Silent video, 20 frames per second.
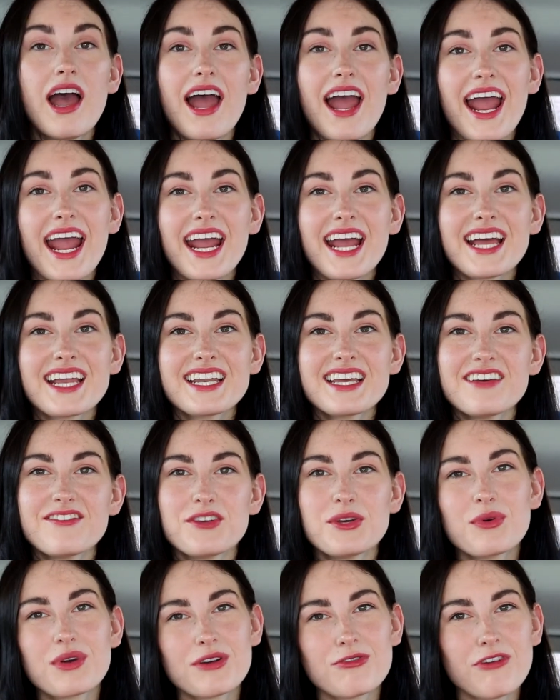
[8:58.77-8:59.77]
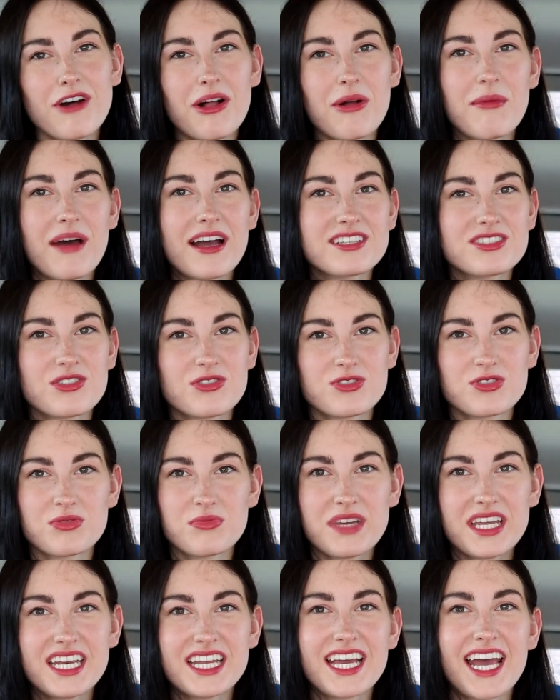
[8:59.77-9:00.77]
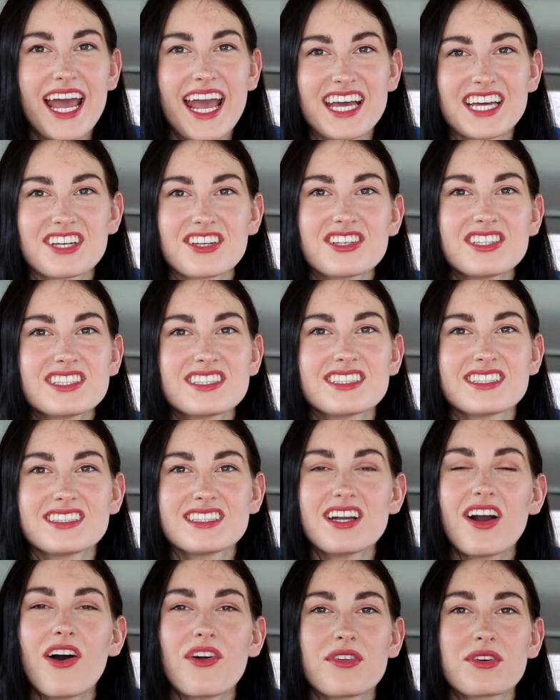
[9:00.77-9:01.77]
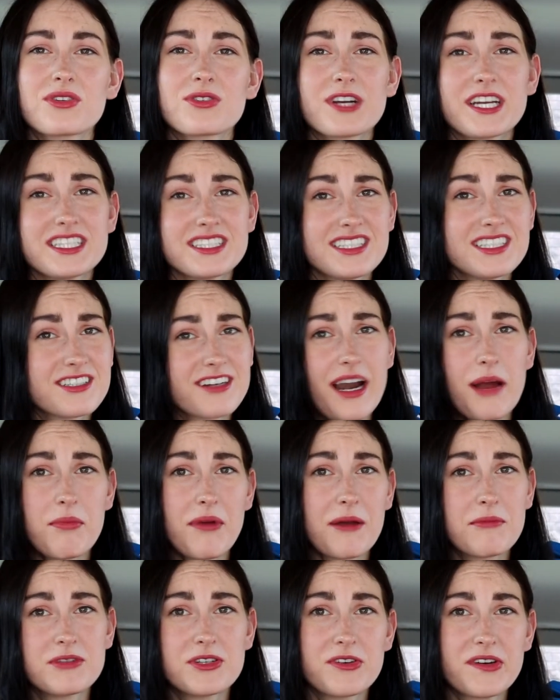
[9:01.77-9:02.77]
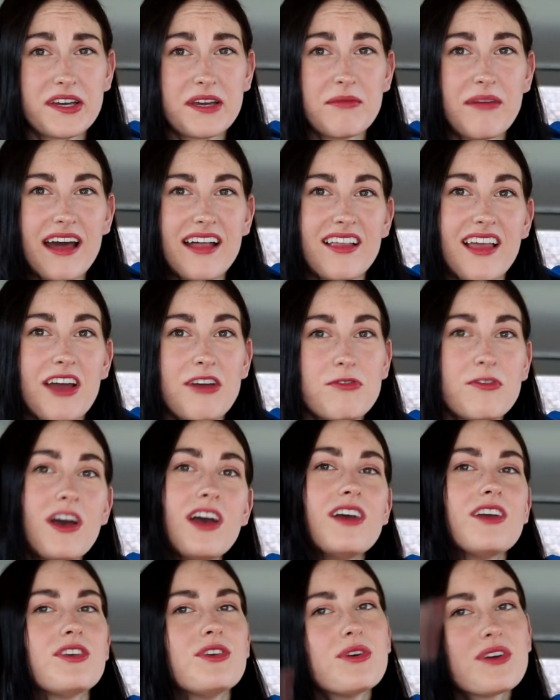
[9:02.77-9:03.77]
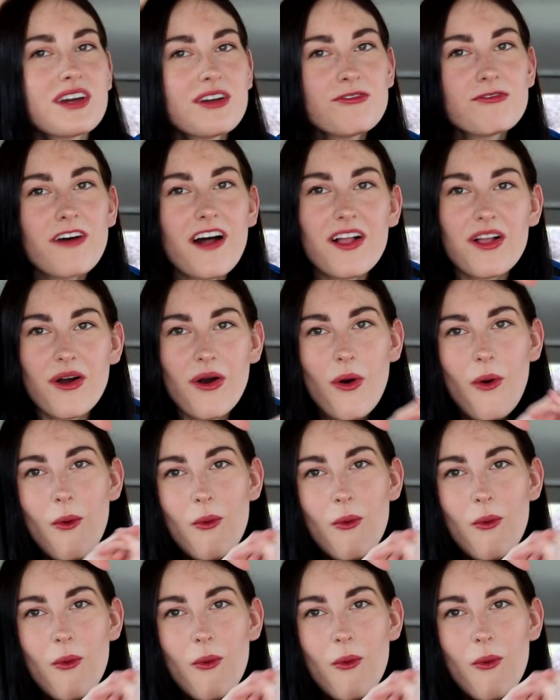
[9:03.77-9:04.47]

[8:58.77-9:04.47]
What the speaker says: And if you want to follow my social media handles to see all the crazy crap I'm doing in my life, you can follow